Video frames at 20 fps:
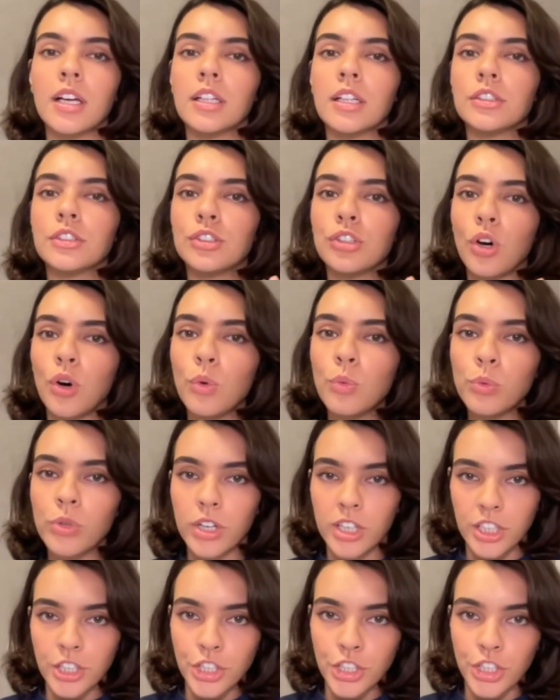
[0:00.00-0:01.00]
Don't
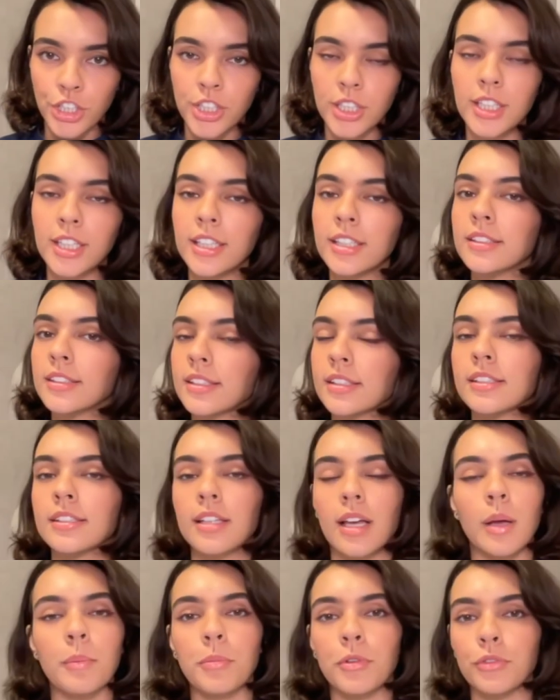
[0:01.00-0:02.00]
rush in this
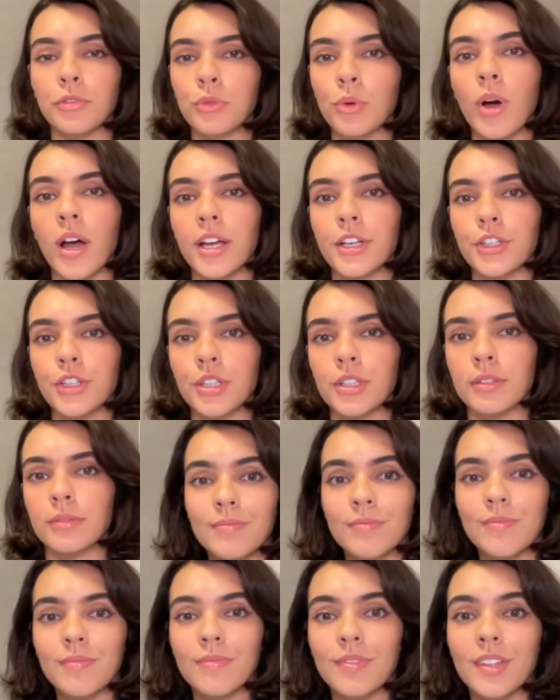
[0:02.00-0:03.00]
type of question.
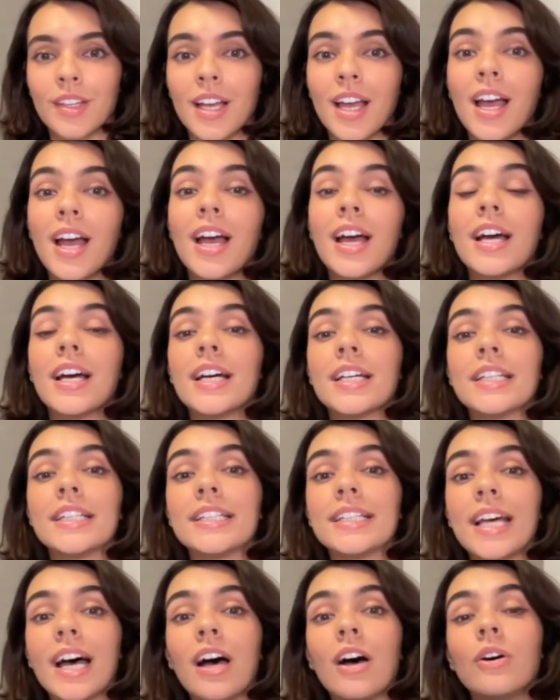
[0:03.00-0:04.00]

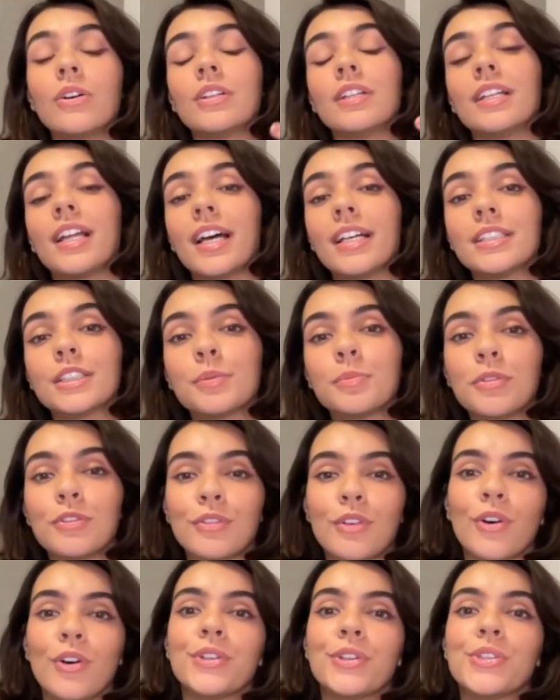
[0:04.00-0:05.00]
Now let's
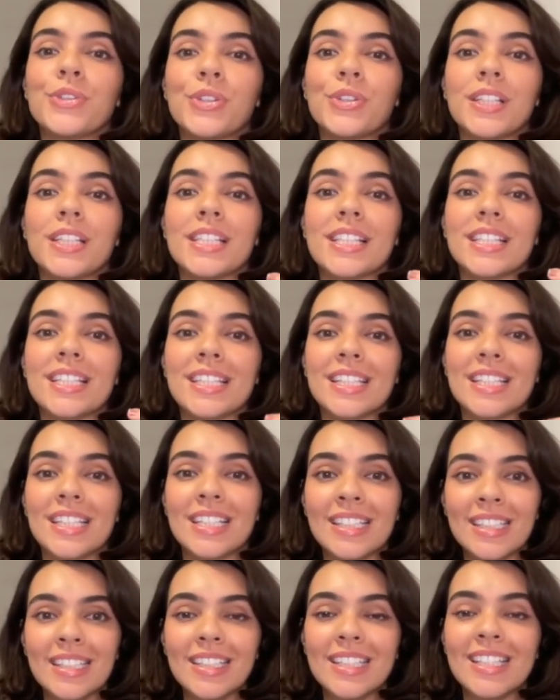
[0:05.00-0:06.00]
move on to the
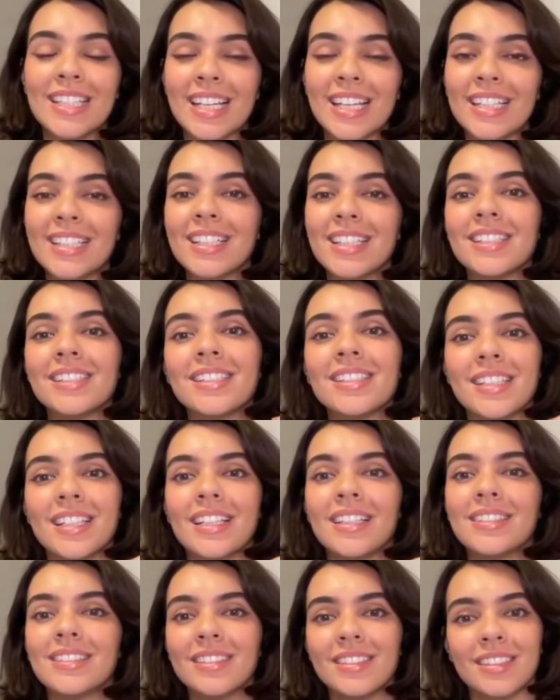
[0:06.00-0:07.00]
sentence
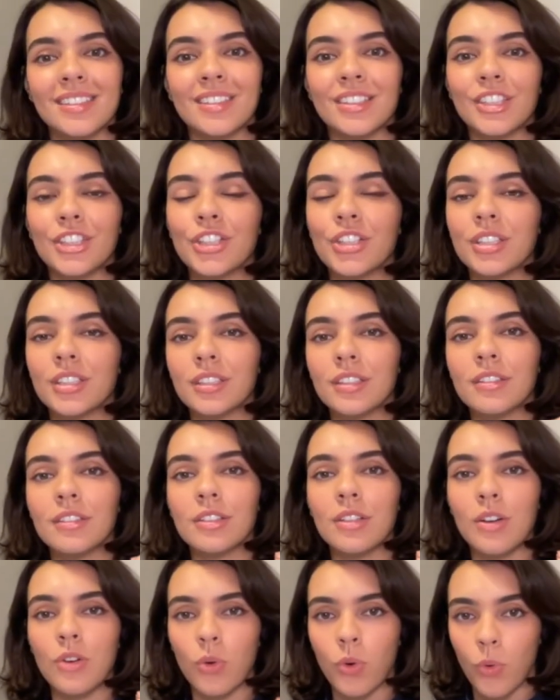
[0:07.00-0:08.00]
insertion
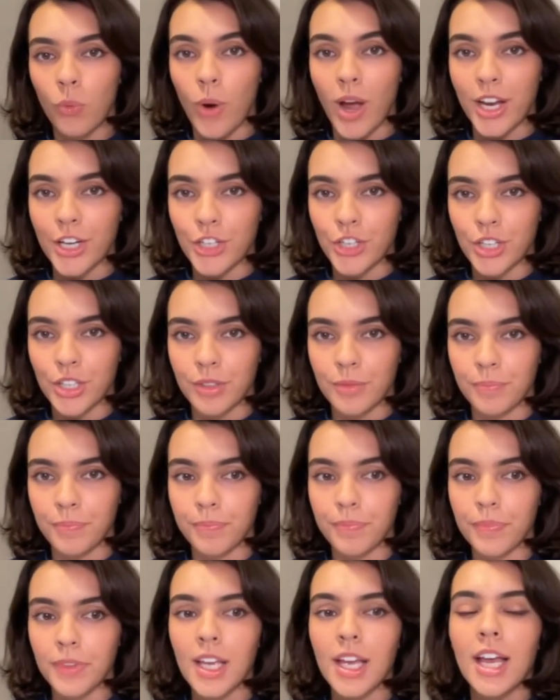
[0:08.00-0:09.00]
question.
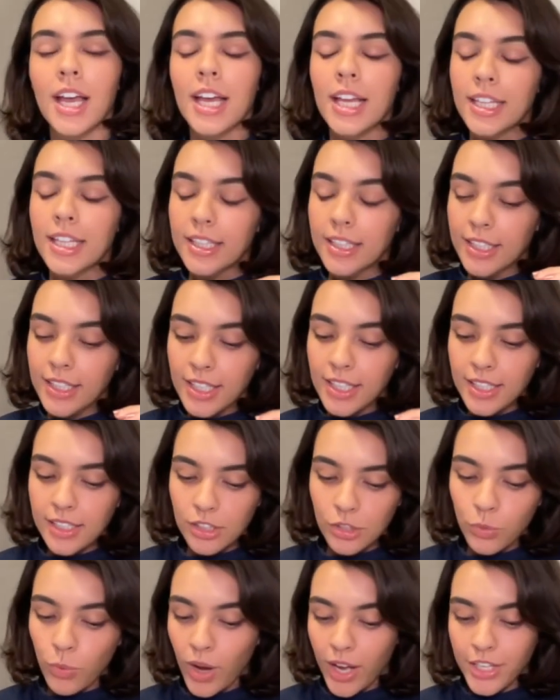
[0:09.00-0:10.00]

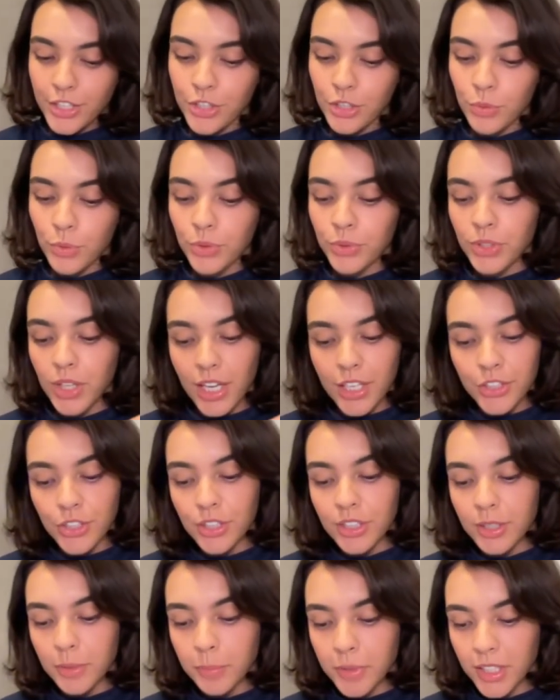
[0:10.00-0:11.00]
This question will test
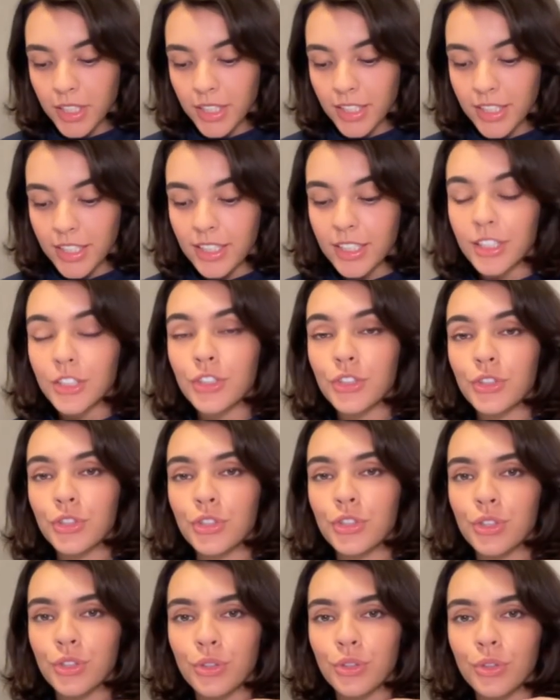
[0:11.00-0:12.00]
your ability
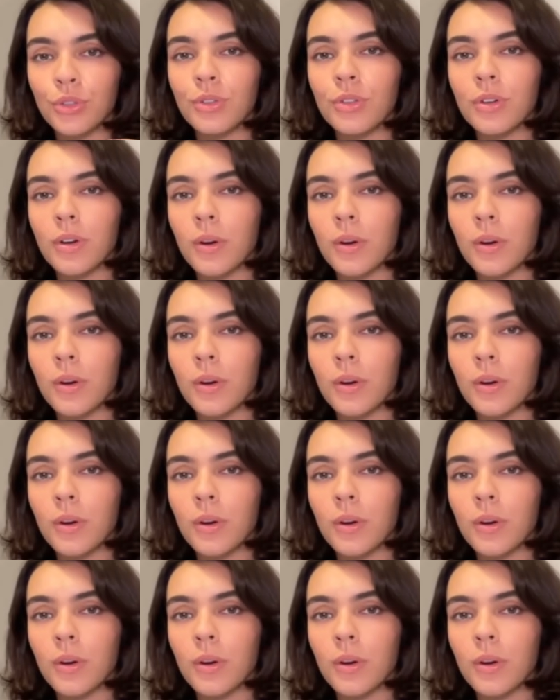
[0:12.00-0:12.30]
to